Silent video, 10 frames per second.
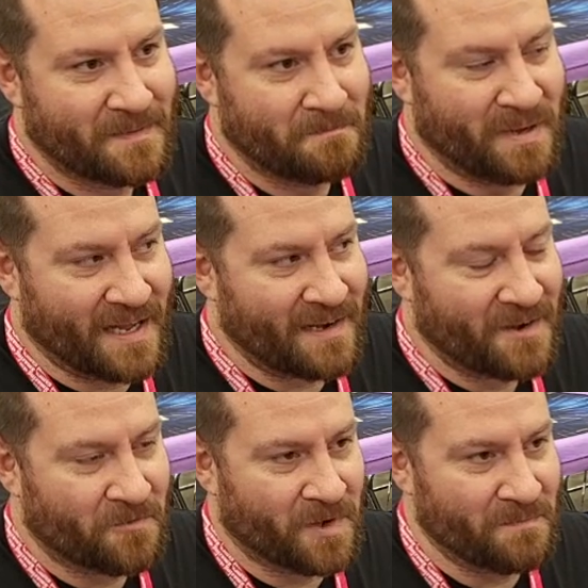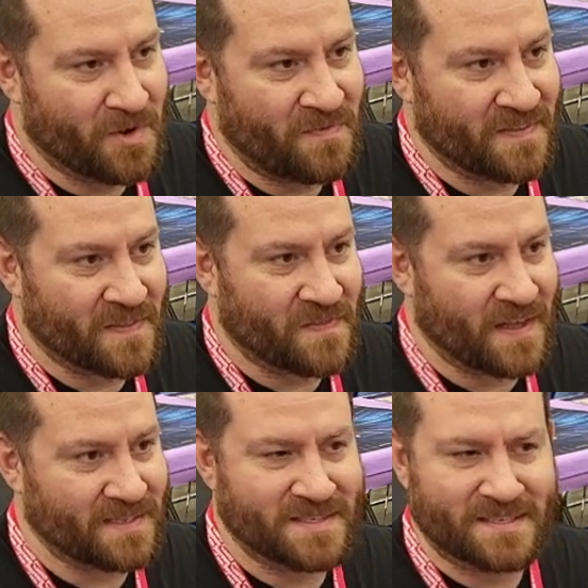But removing the
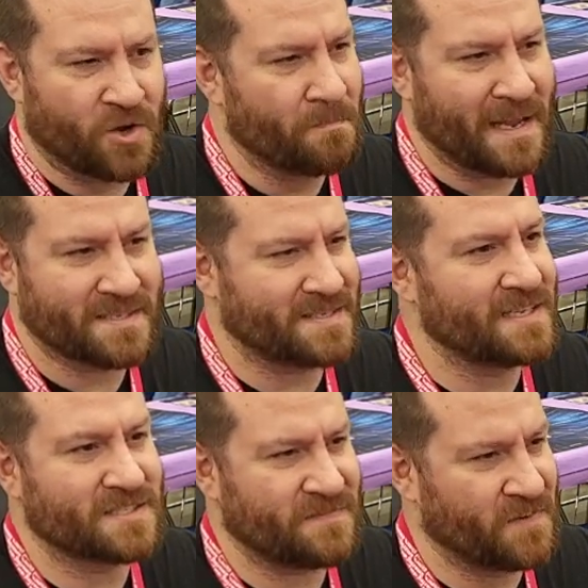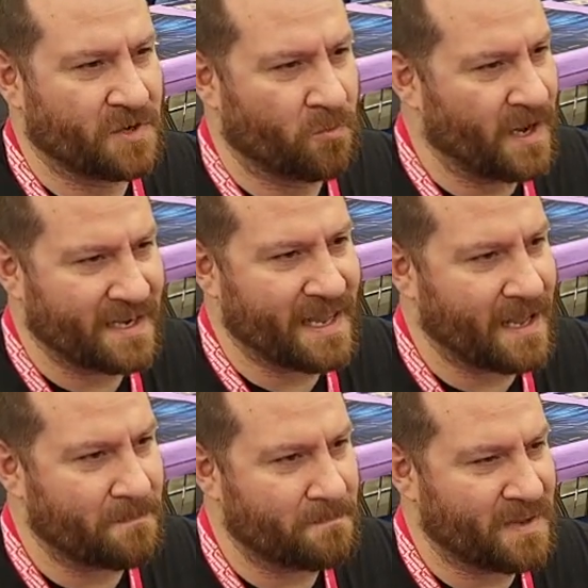things that don't make sense for one
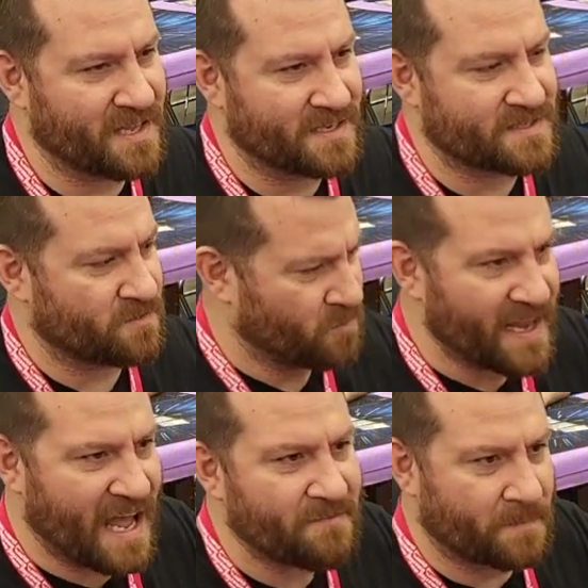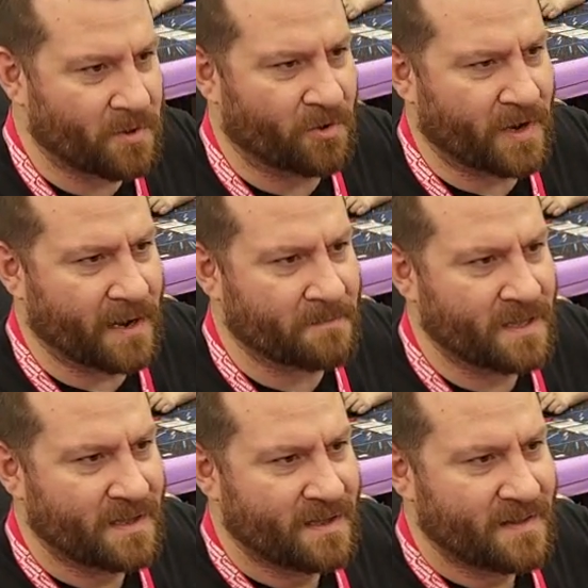game because we have a program
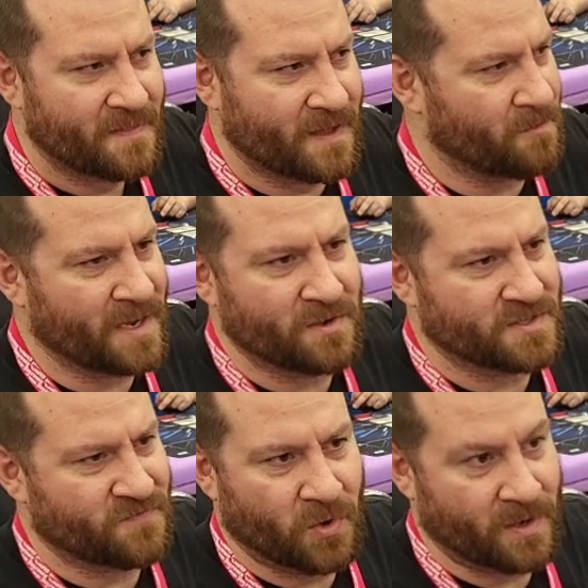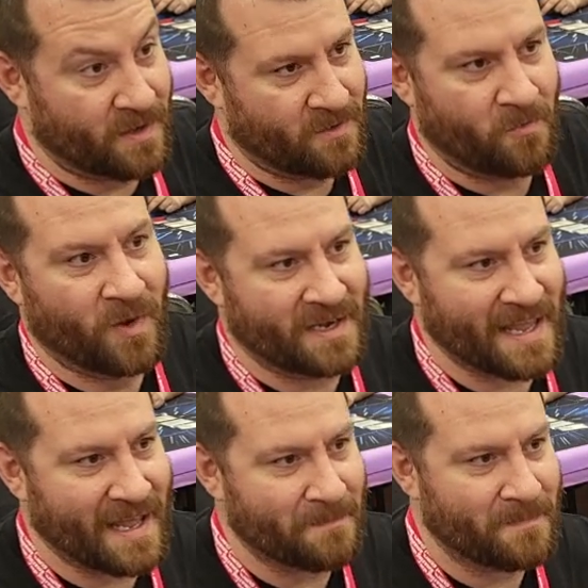that we use for one
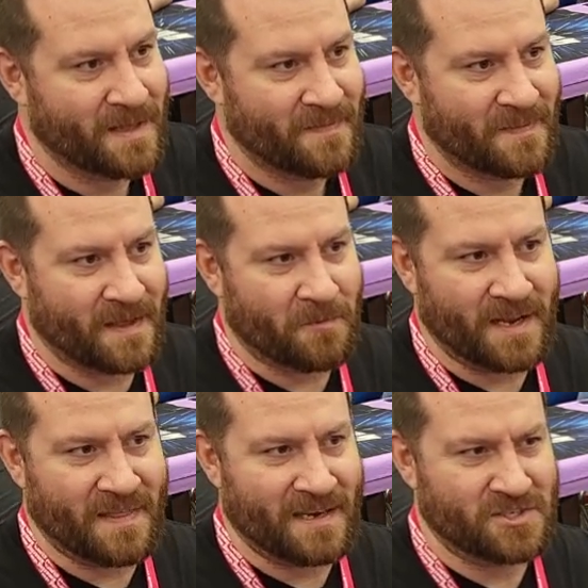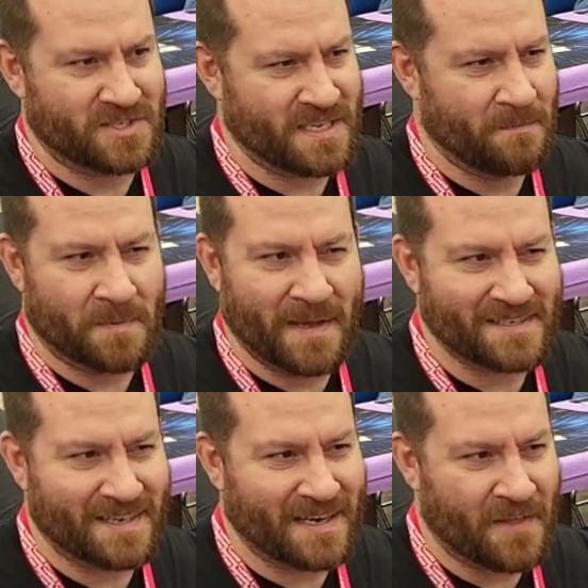game that we then just implement
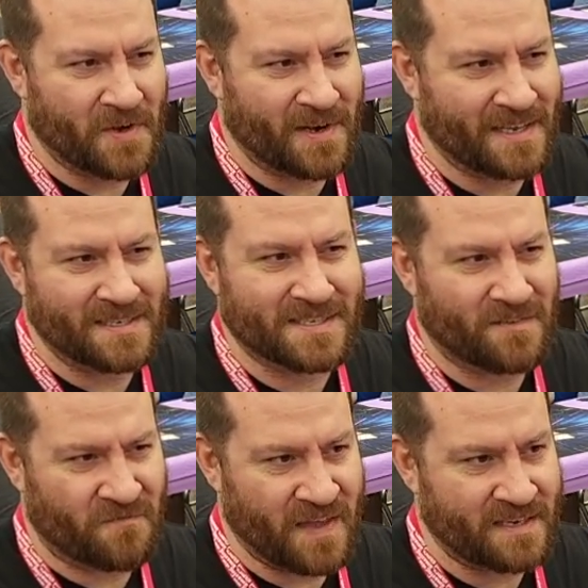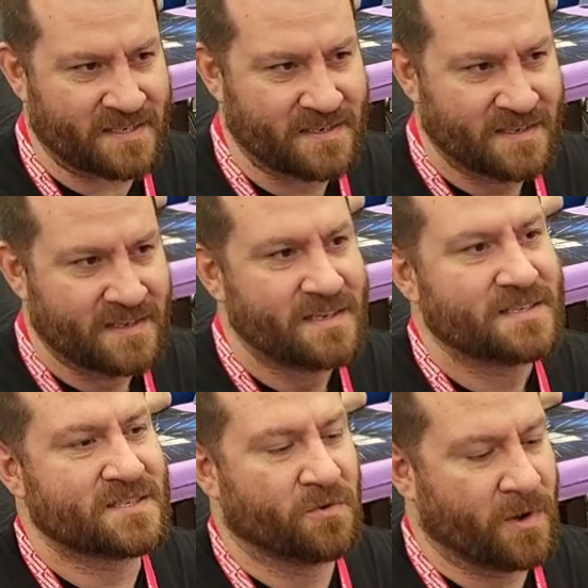in another and it doesn't fit.
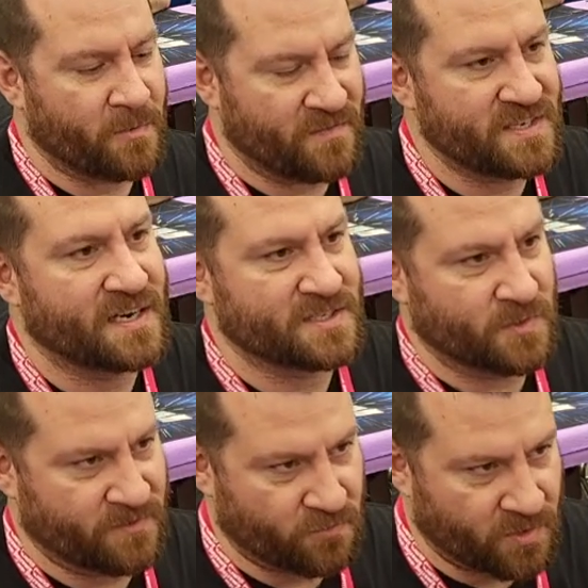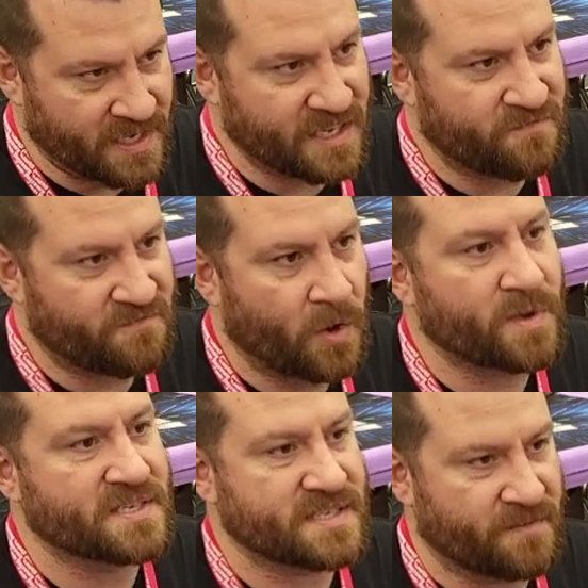So what we've done is we've really
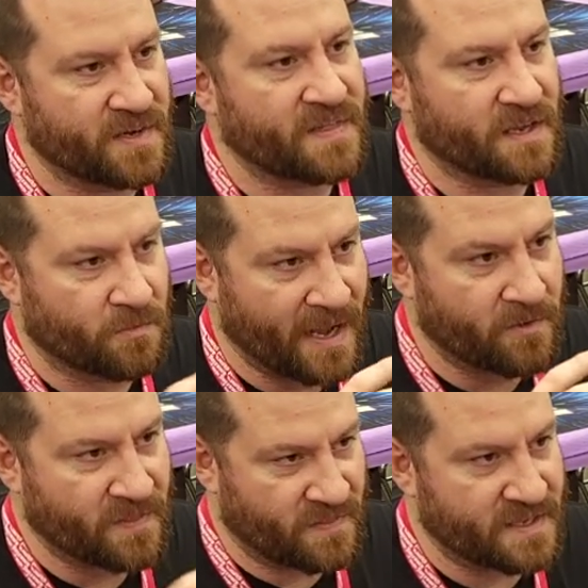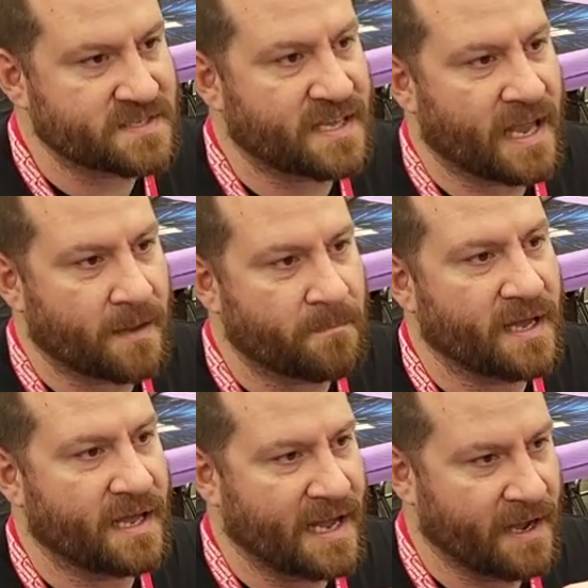focused everything around this game
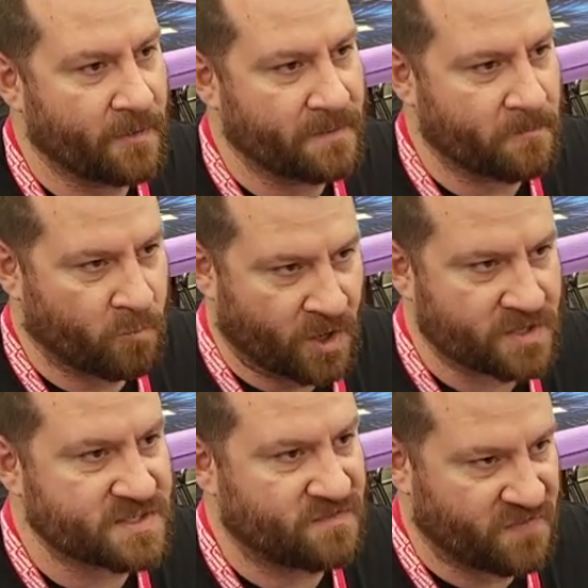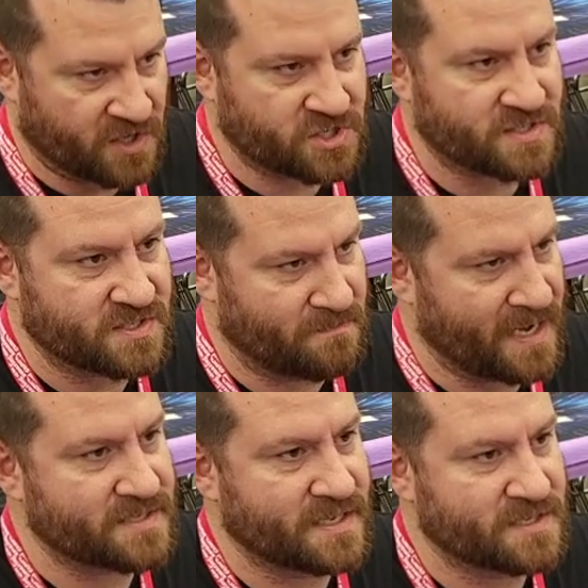and how it works and functions and
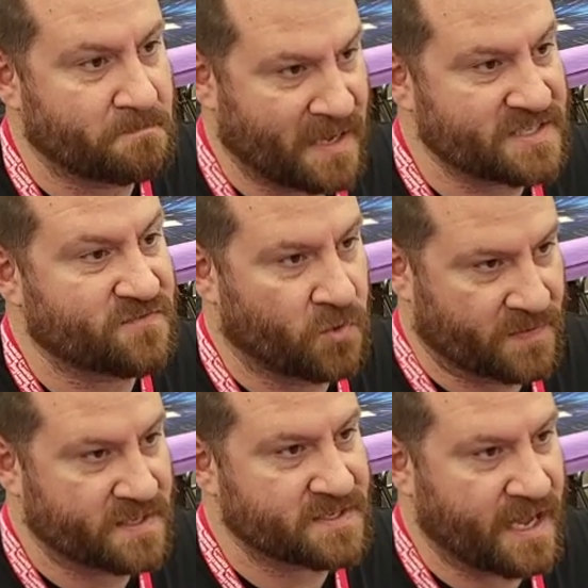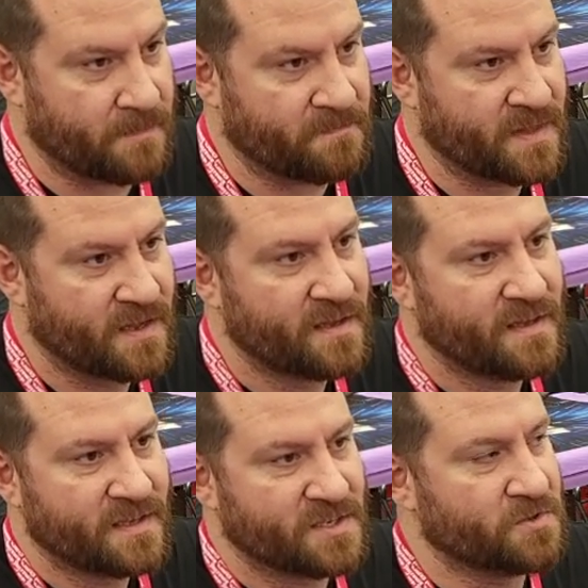makes sense best for this game,
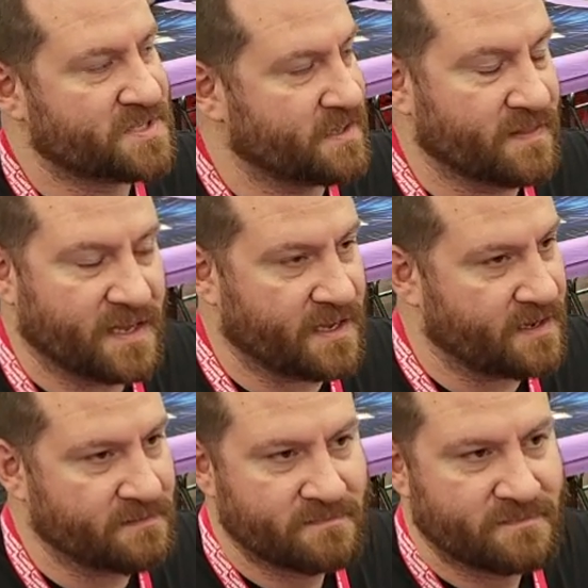using the